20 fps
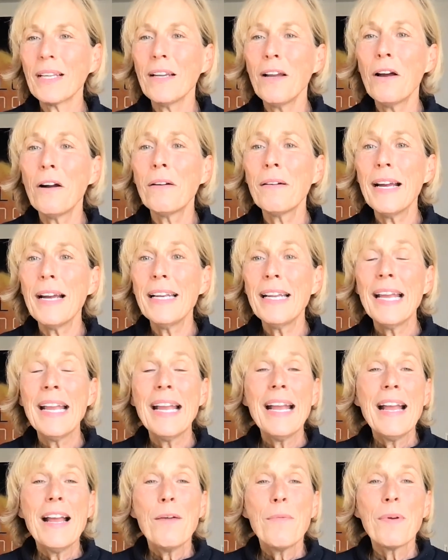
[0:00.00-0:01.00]
All right,
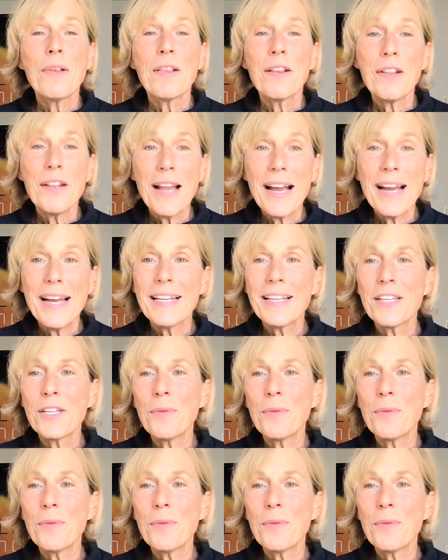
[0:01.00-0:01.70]
with light.